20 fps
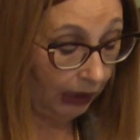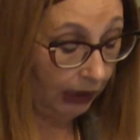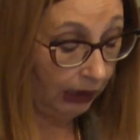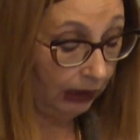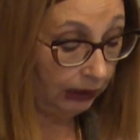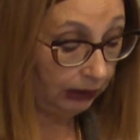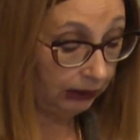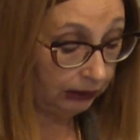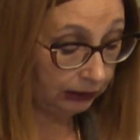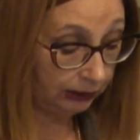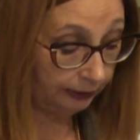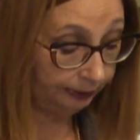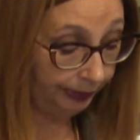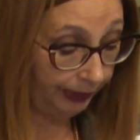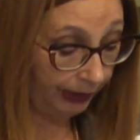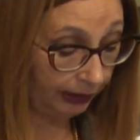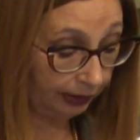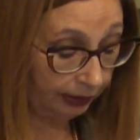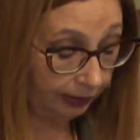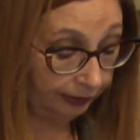In
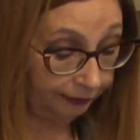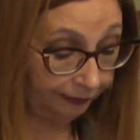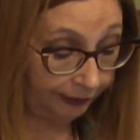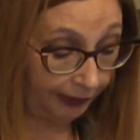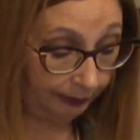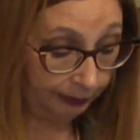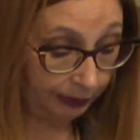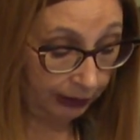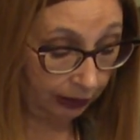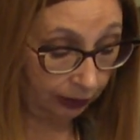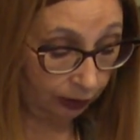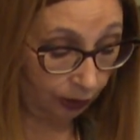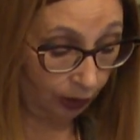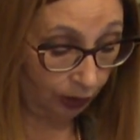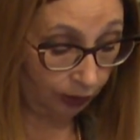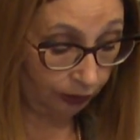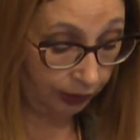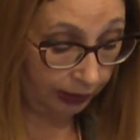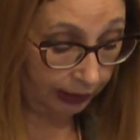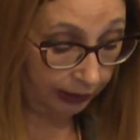comparative family
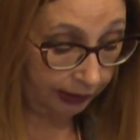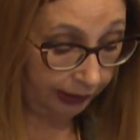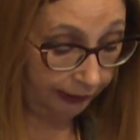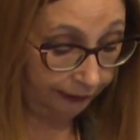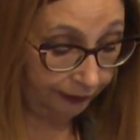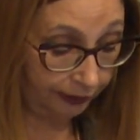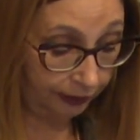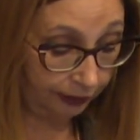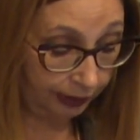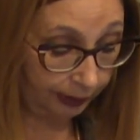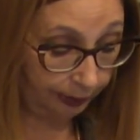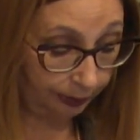law, there are different